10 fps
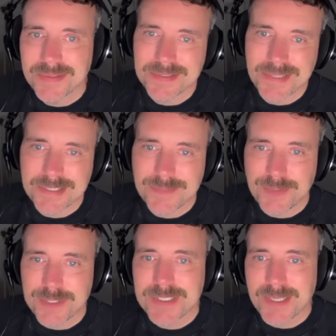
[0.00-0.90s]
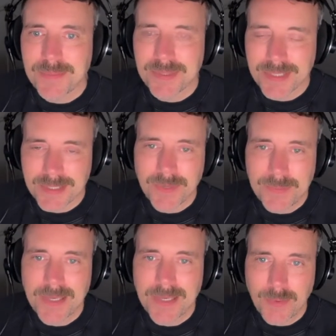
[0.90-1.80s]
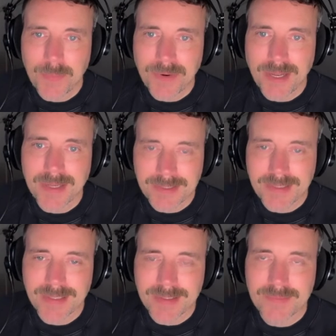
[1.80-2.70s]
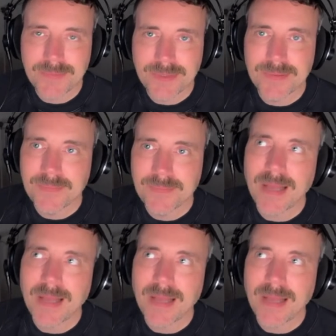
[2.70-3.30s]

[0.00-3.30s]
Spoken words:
That's the first step, and then we make a proper ad, and then we